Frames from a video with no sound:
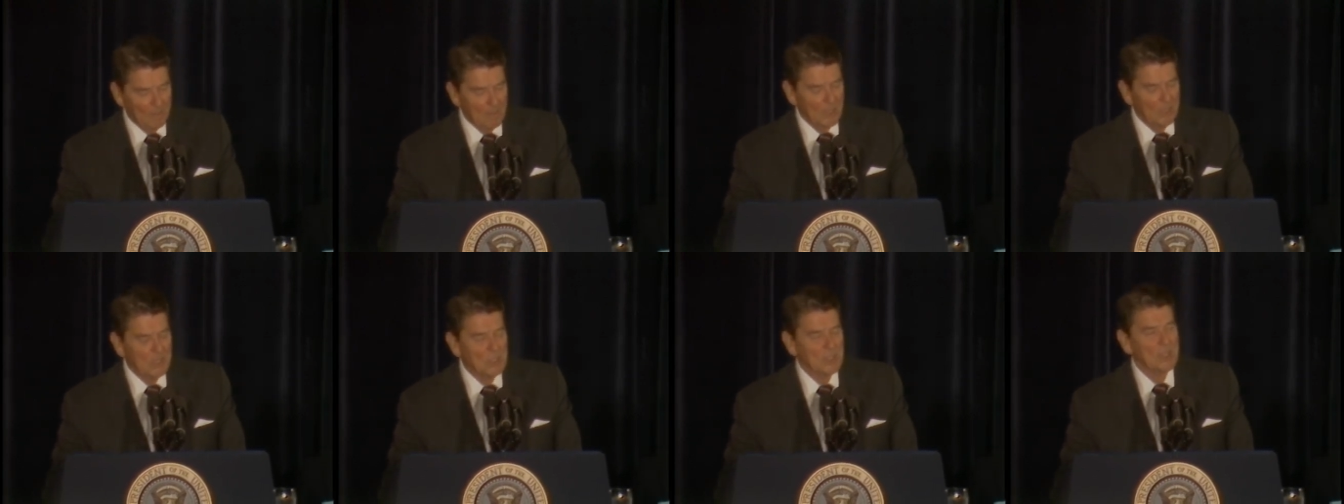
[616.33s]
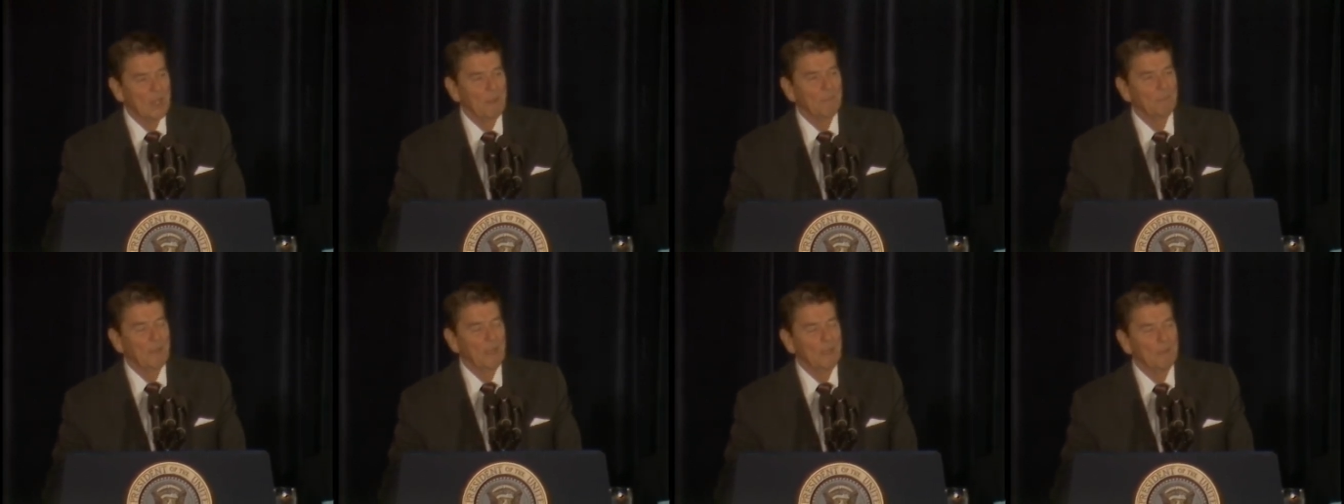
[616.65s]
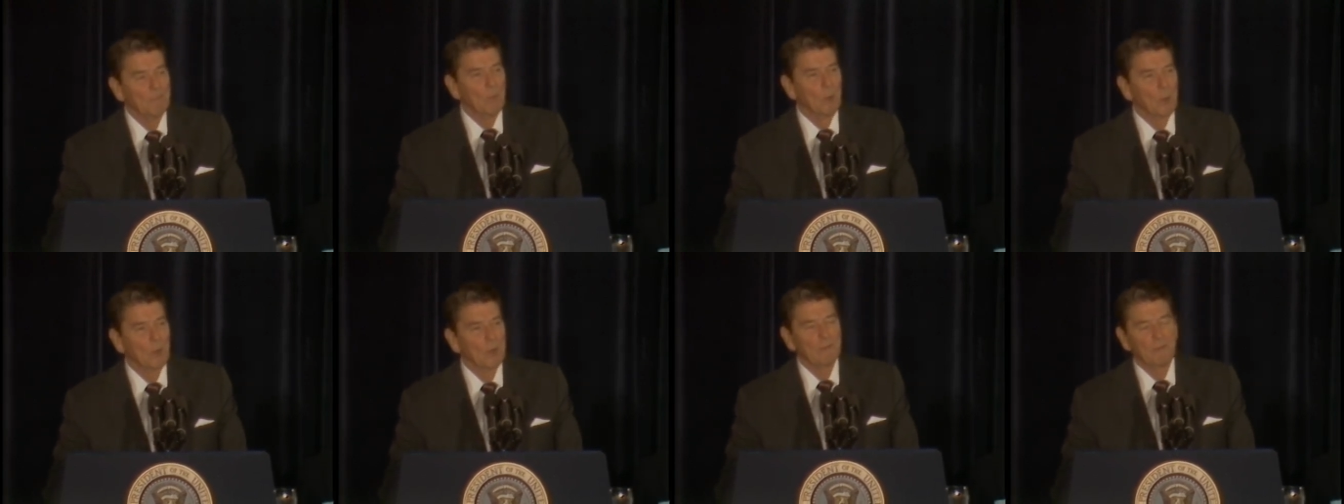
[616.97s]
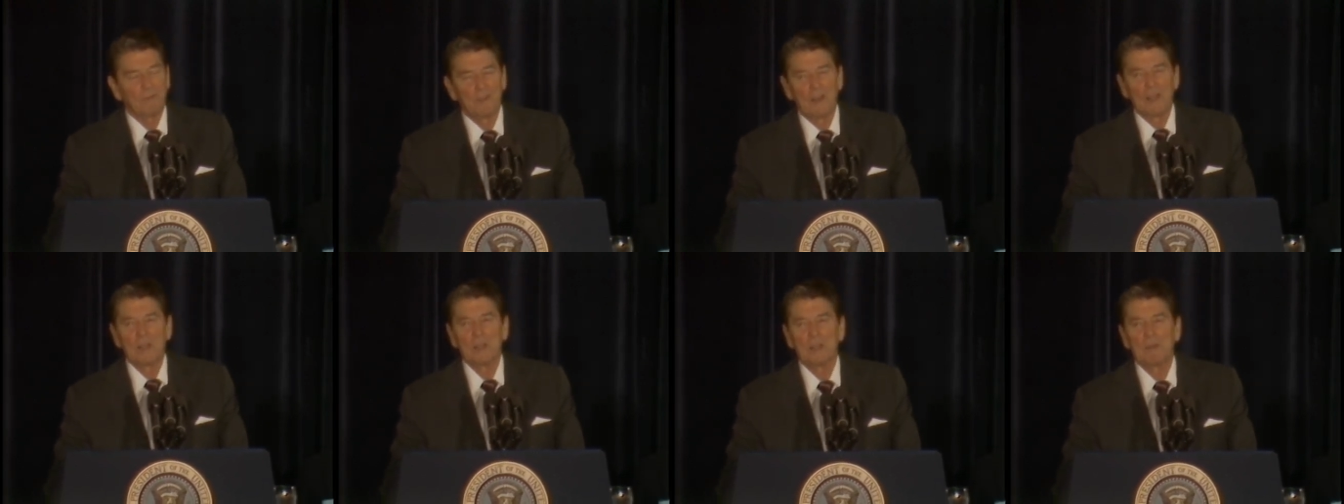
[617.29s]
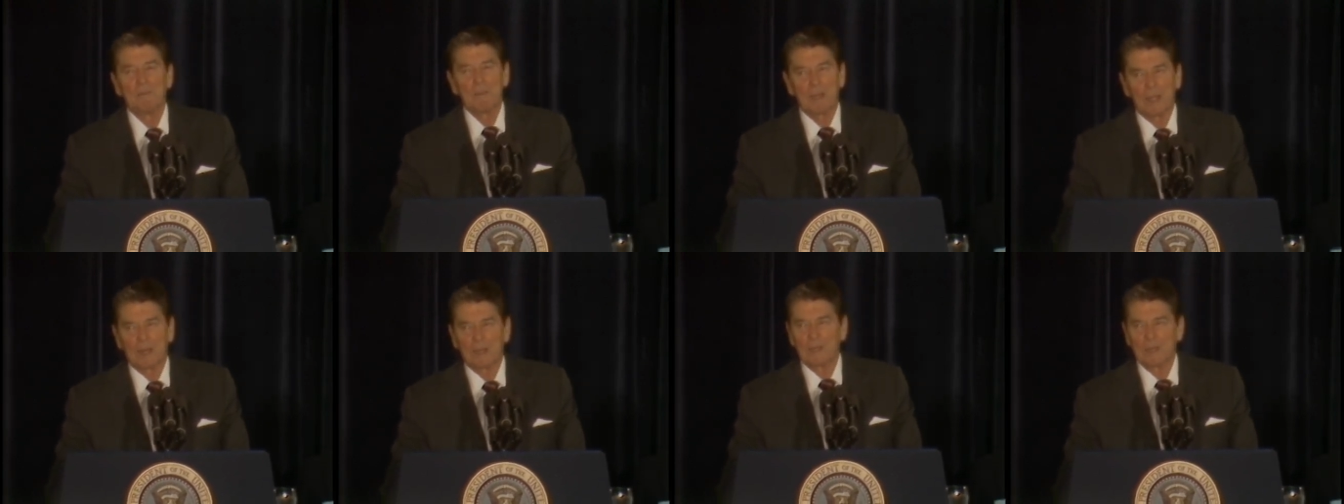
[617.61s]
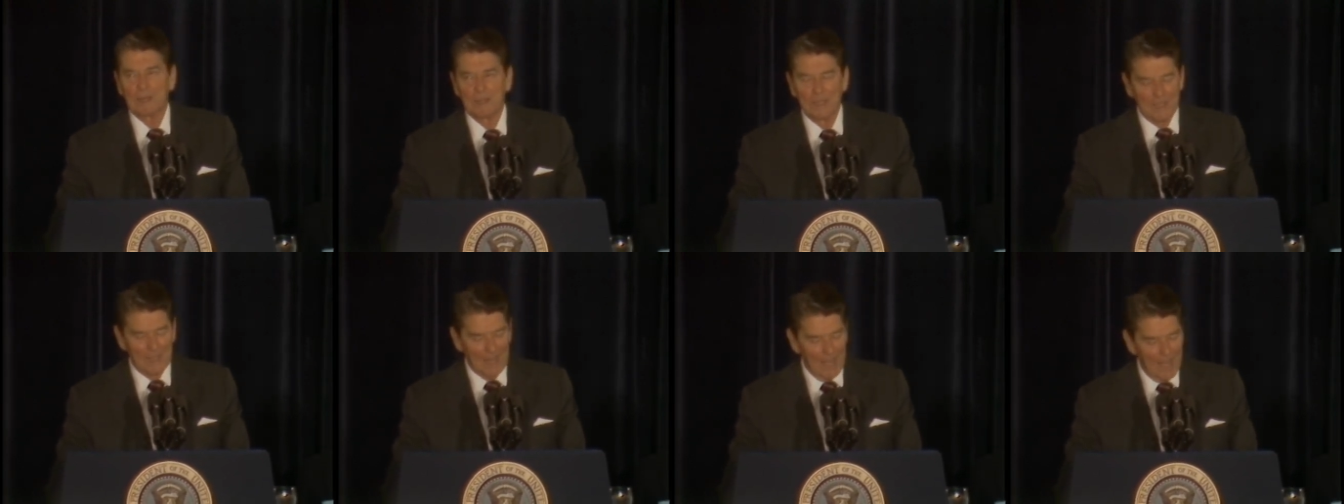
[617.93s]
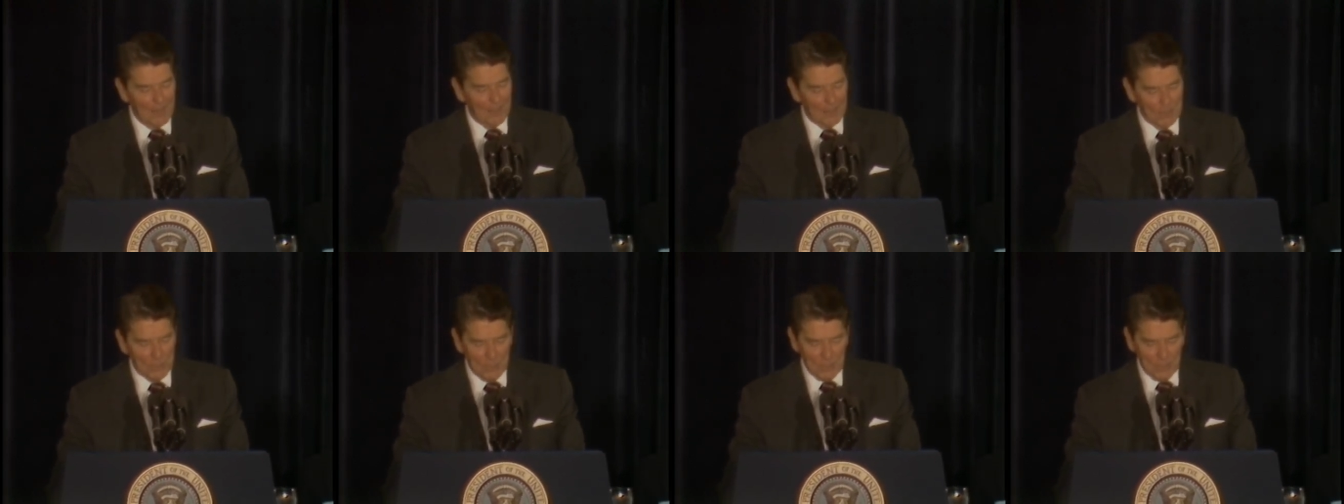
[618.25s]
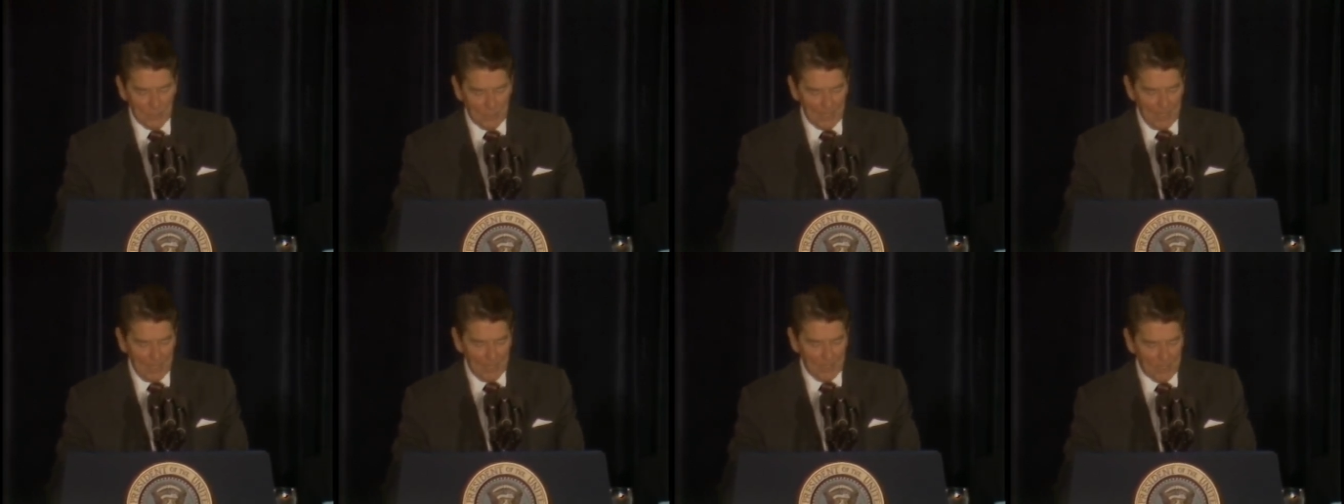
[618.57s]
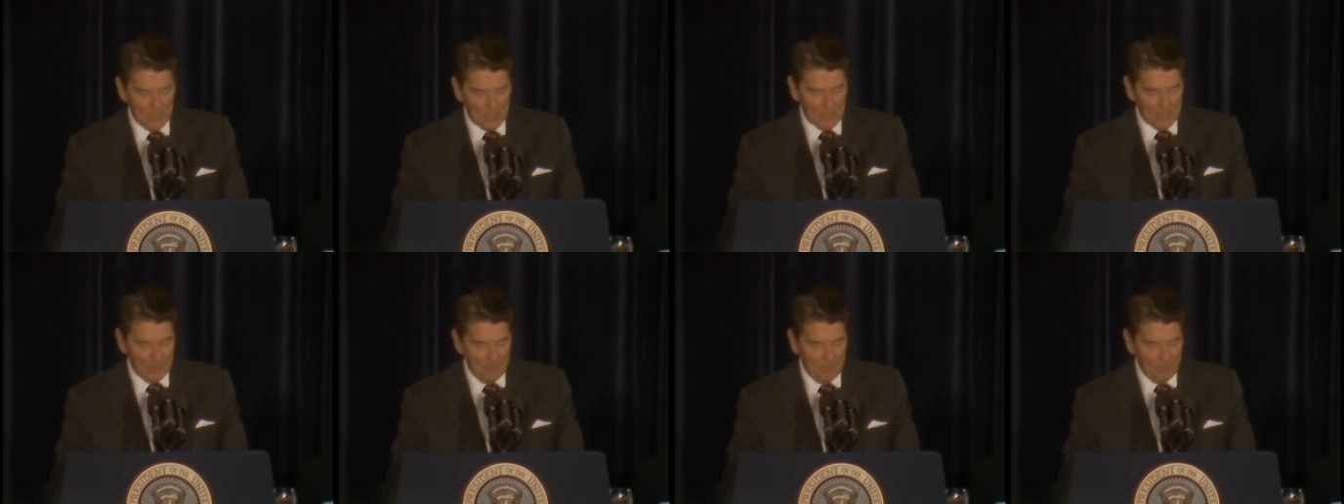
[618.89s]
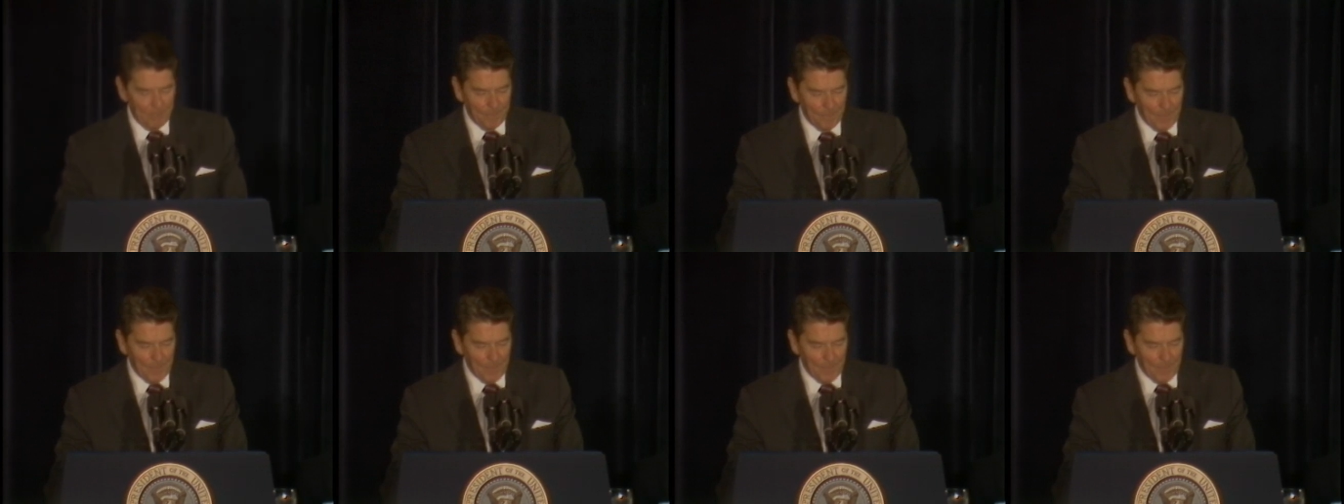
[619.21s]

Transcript: about something more fundamental than dollars and cents.